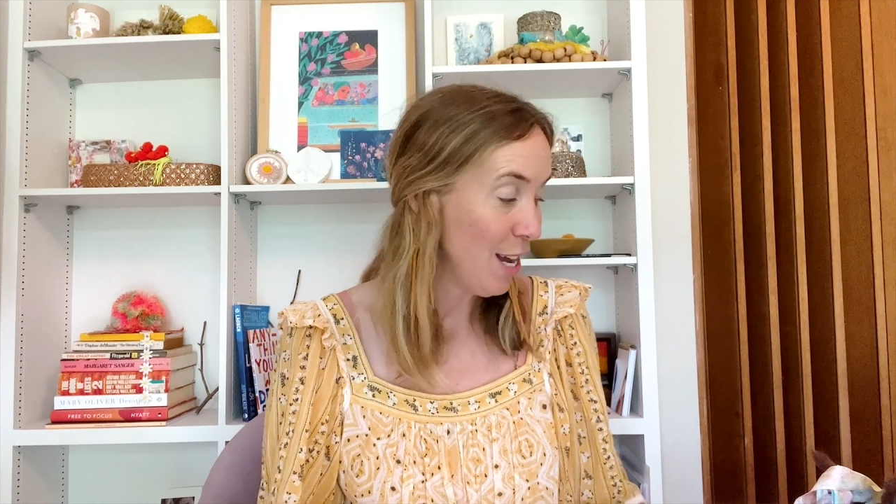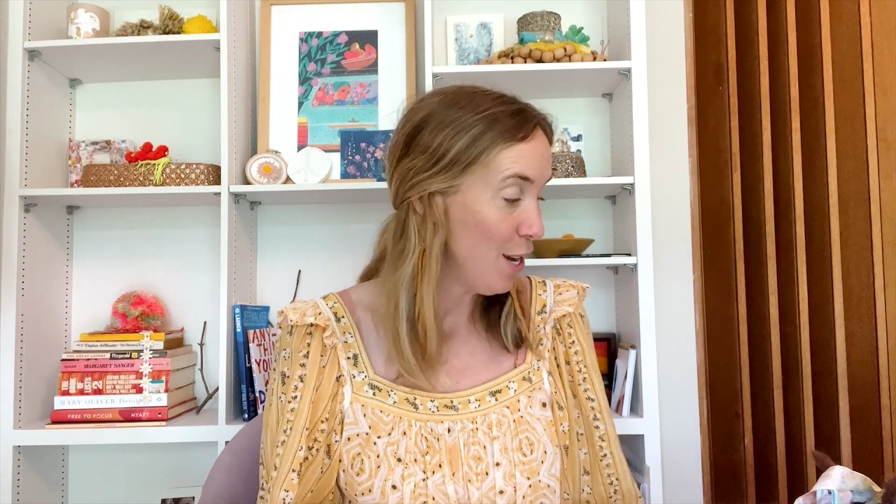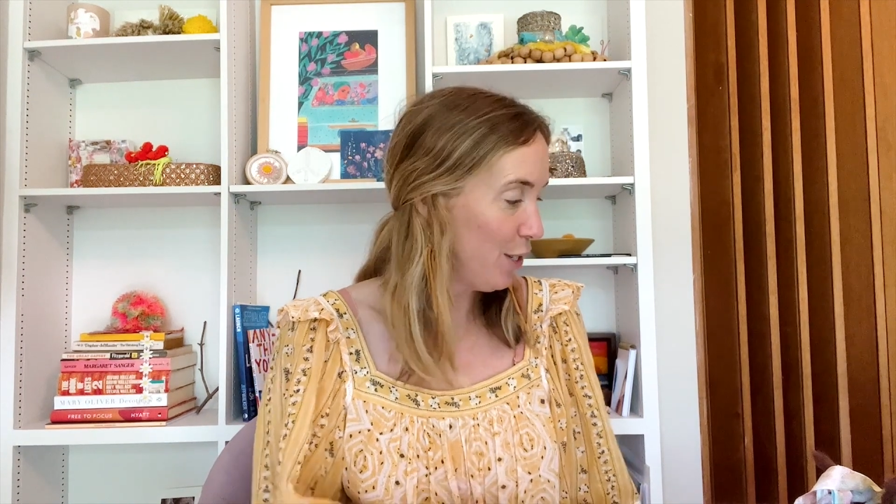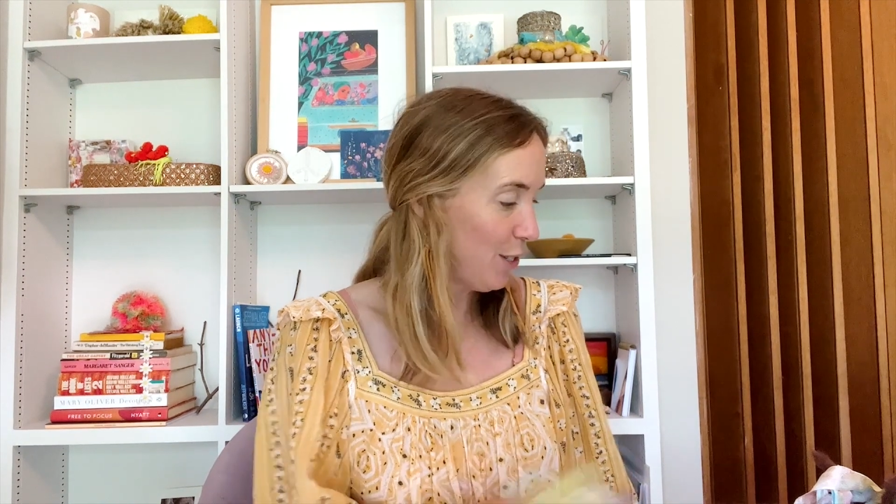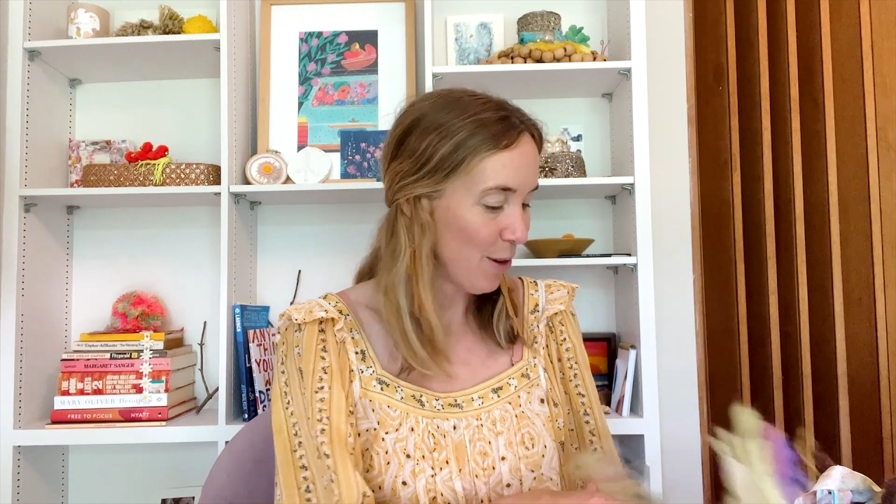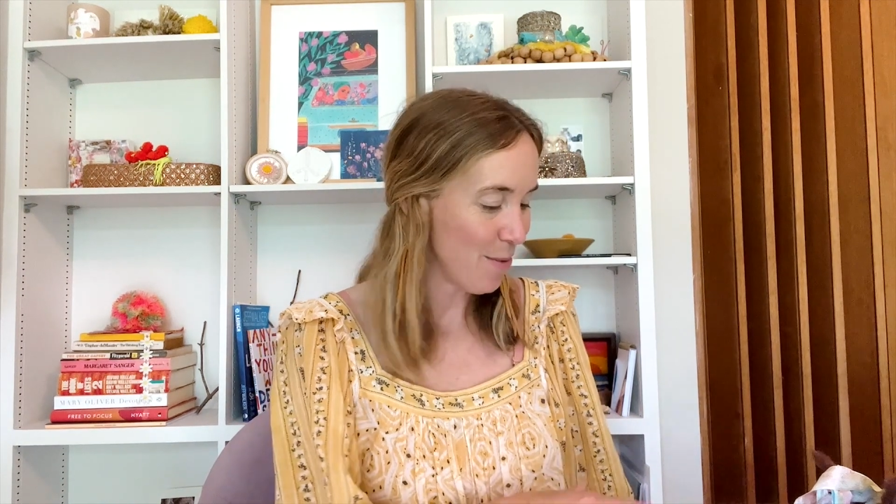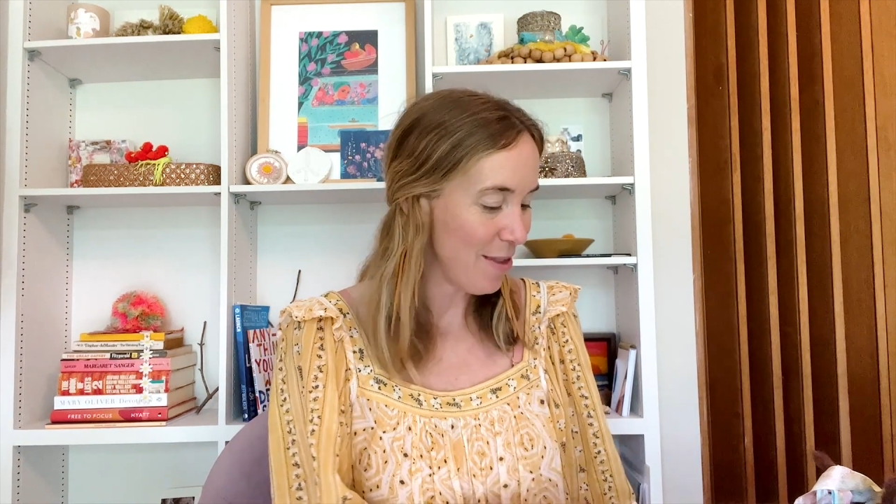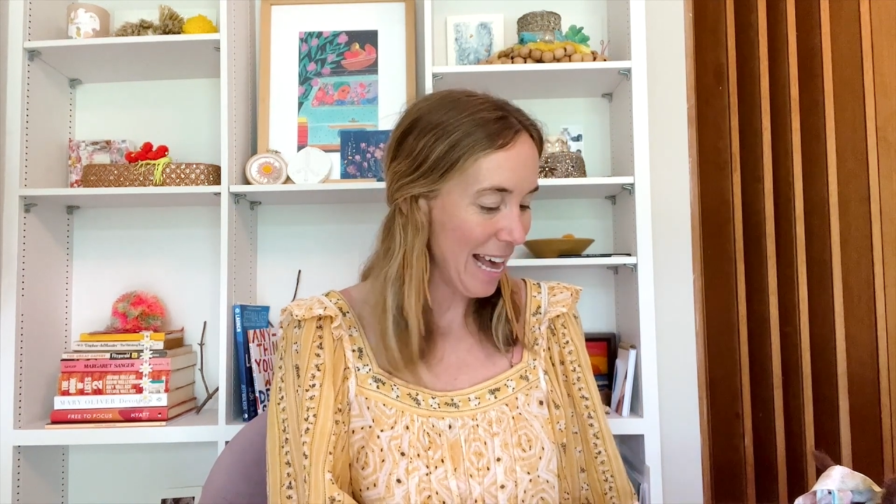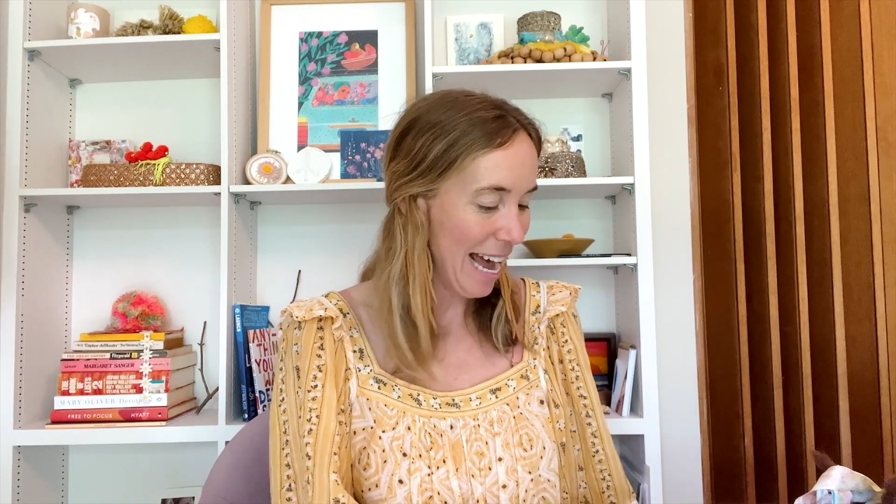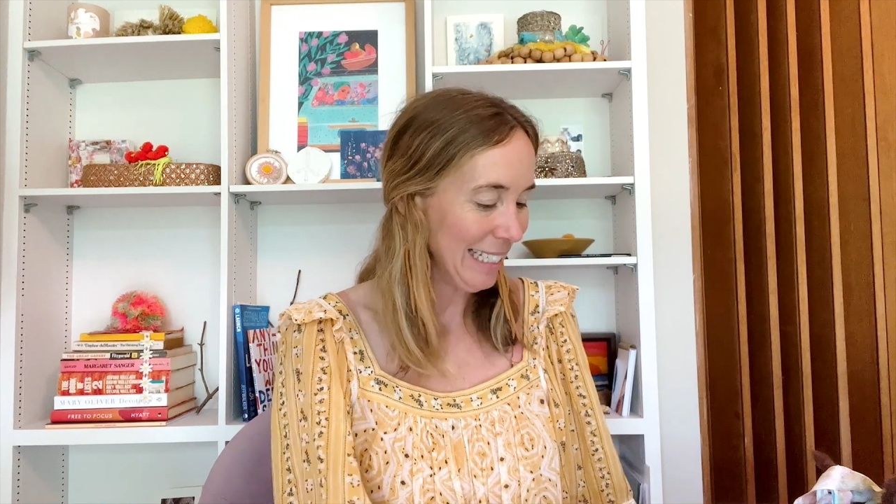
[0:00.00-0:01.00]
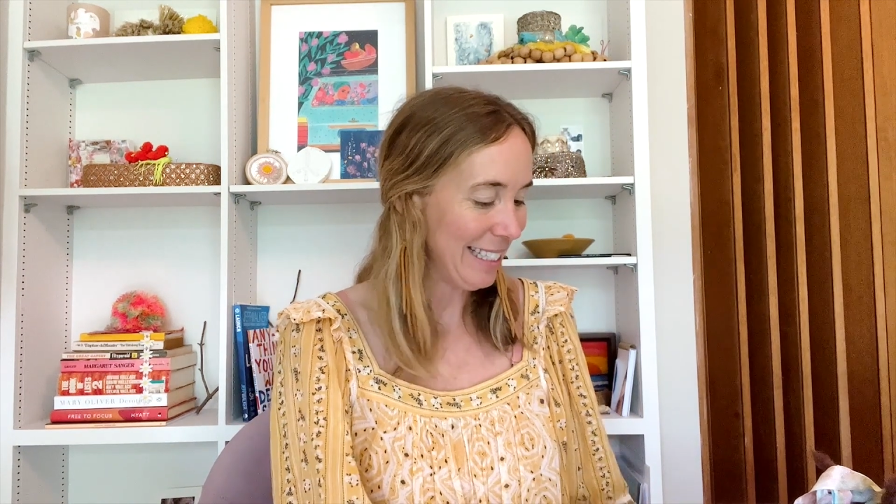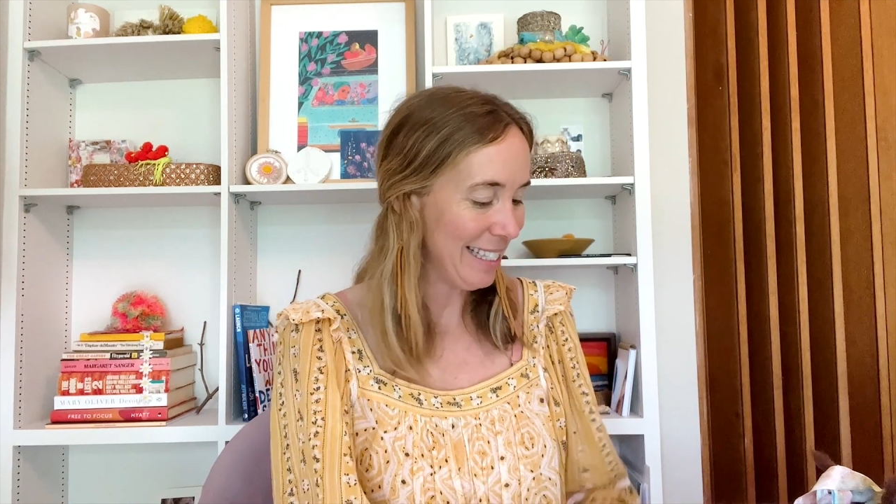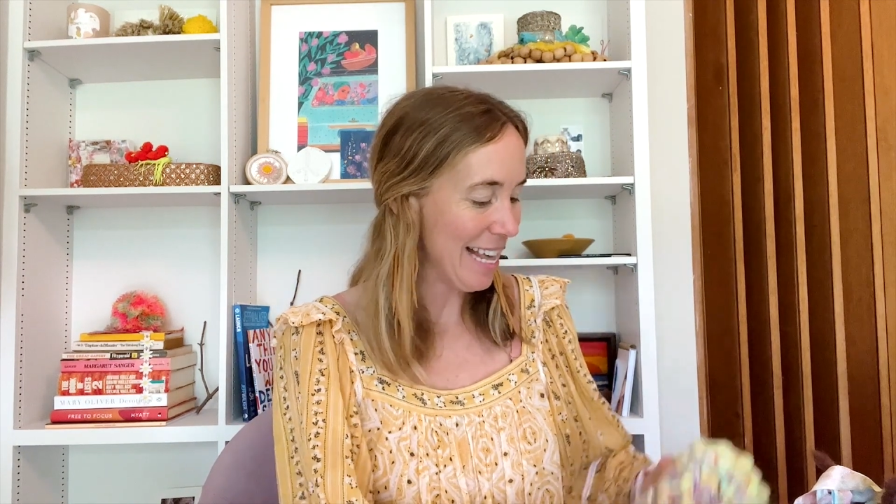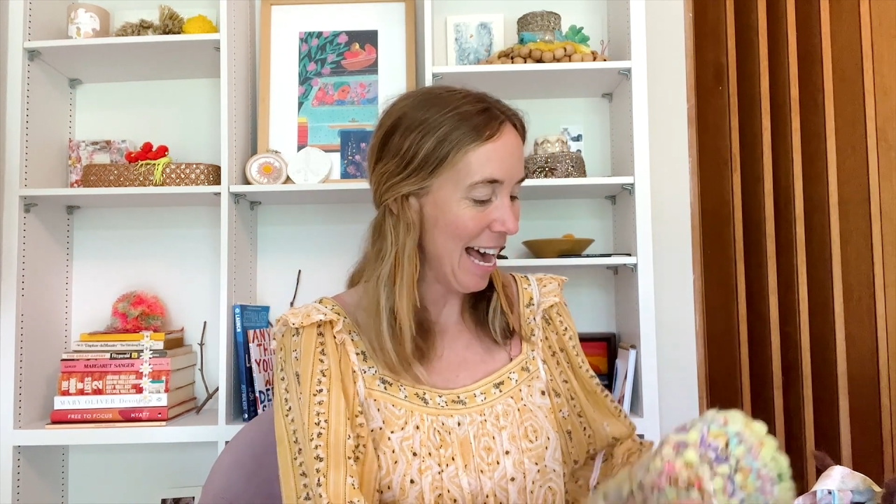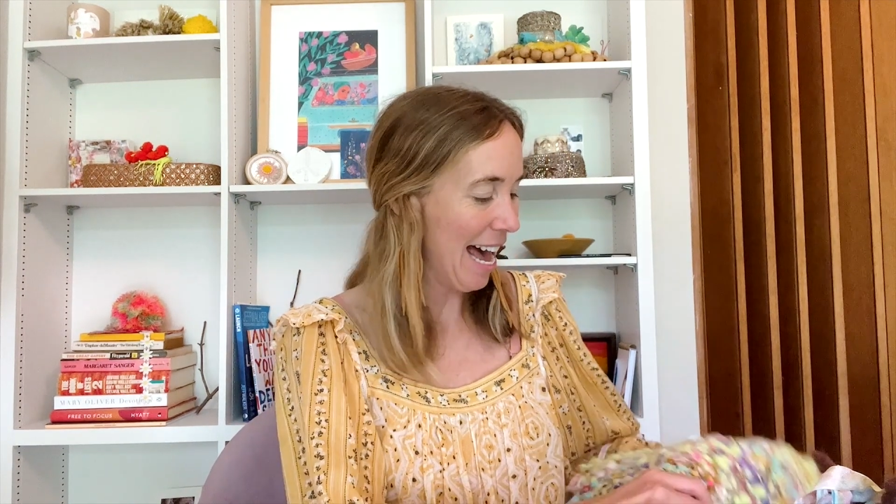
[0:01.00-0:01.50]
So that's
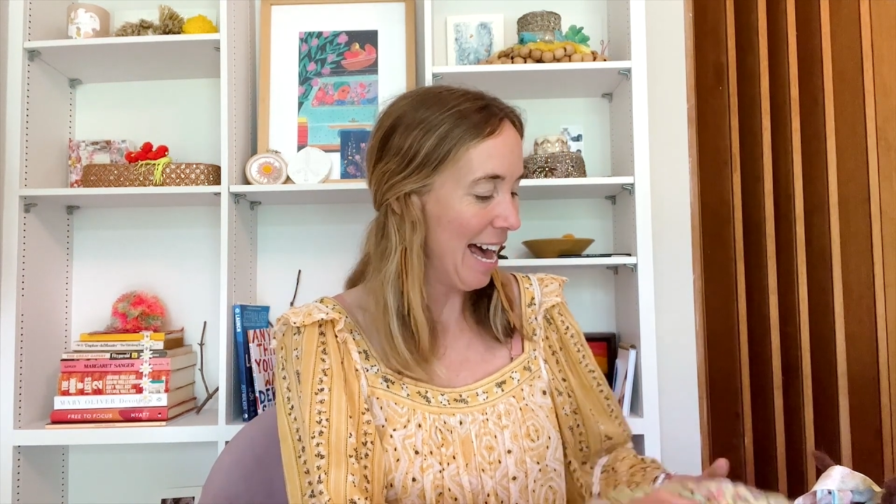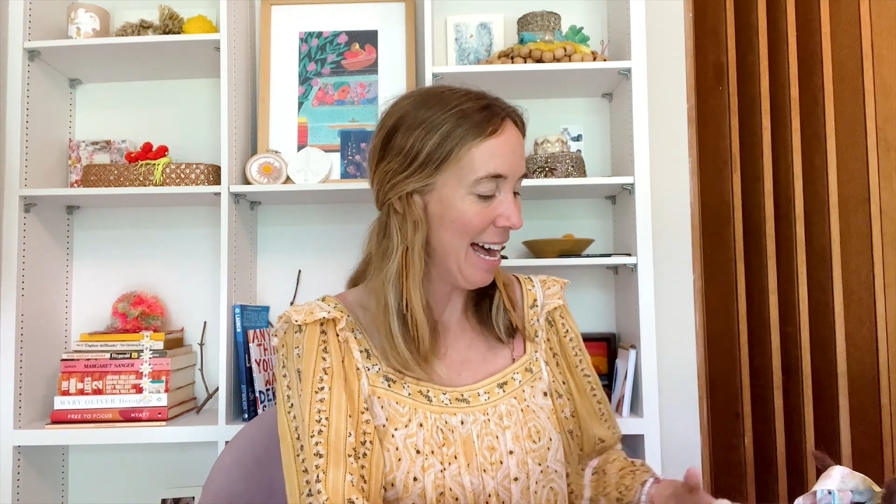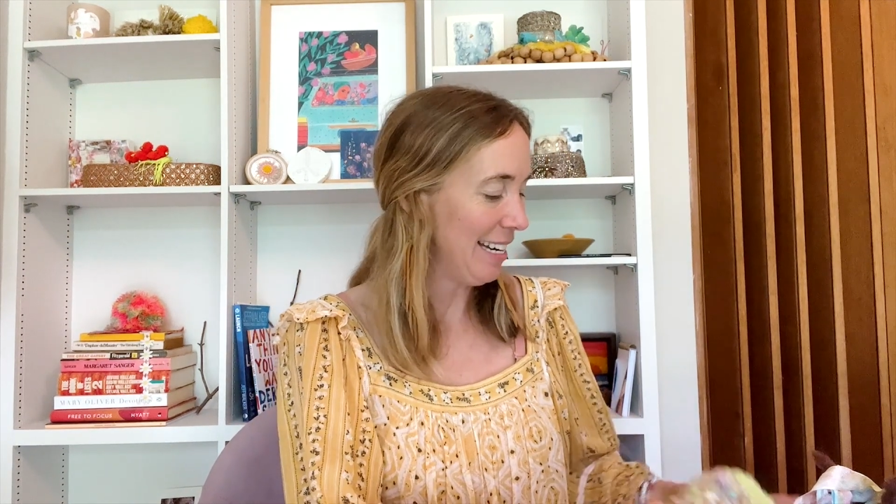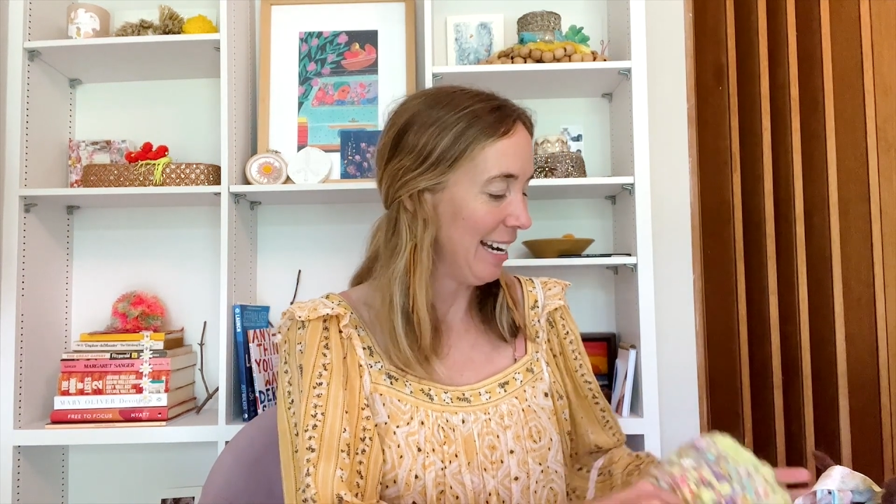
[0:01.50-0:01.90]
that.